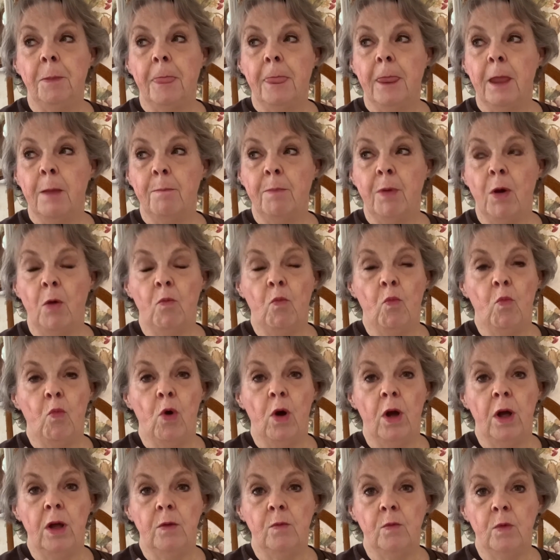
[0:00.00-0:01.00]
But
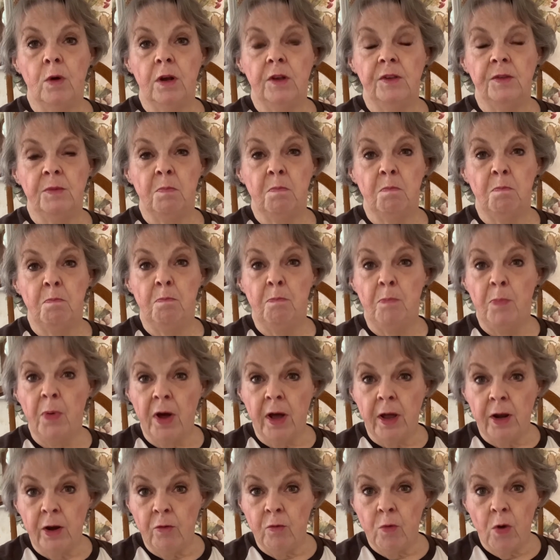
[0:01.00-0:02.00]
one was,
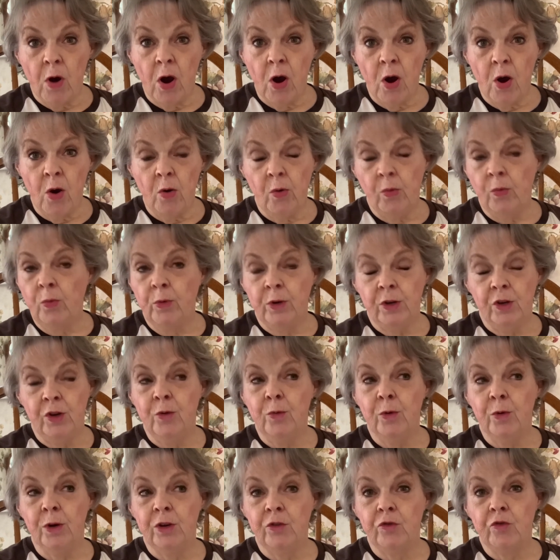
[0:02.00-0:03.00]
Buddy Rowe. When you
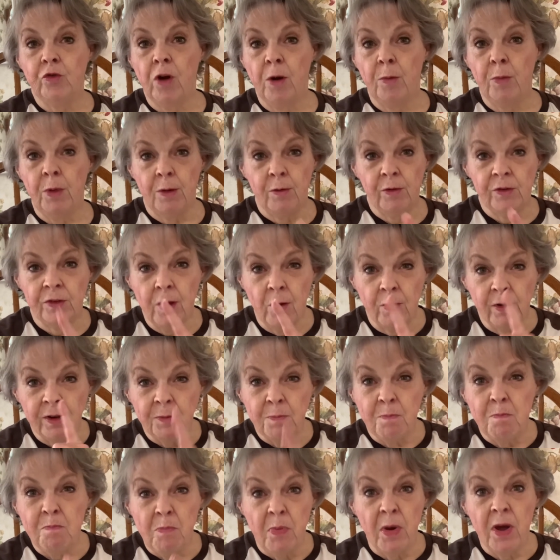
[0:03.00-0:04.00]
were in trouble, it was always,
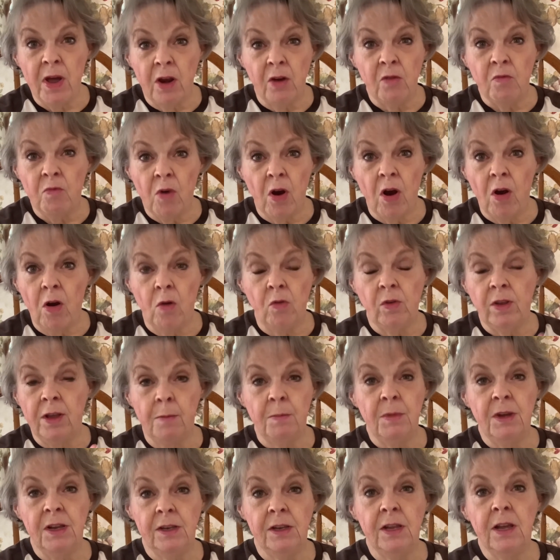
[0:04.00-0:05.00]
Buddy Rowe, let
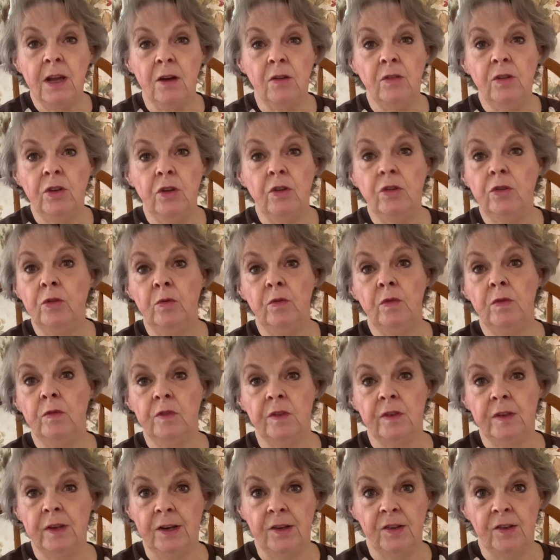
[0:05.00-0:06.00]
me tell you
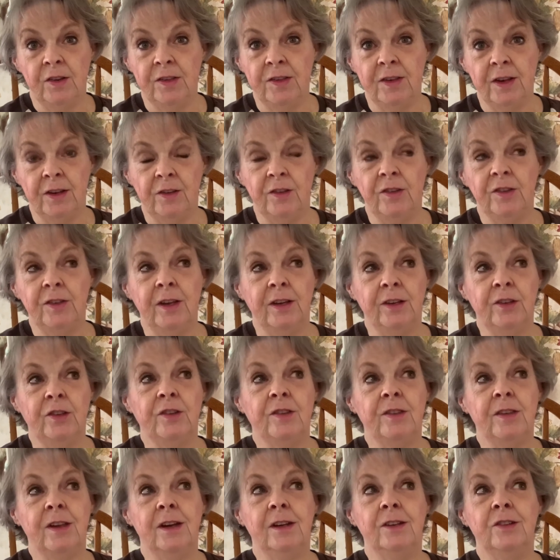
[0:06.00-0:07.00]
such and such, such and
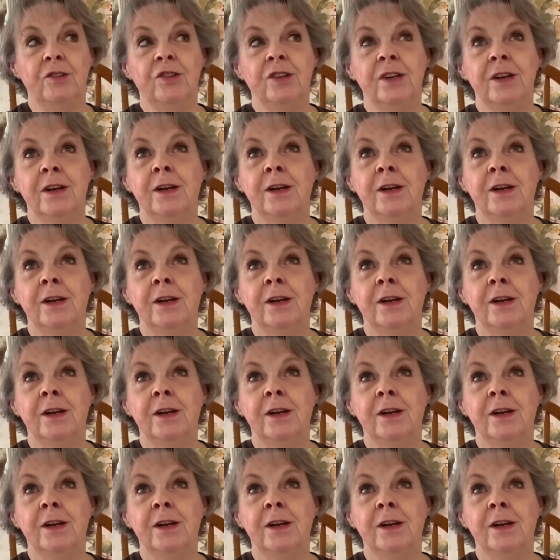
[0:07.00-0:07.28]
such.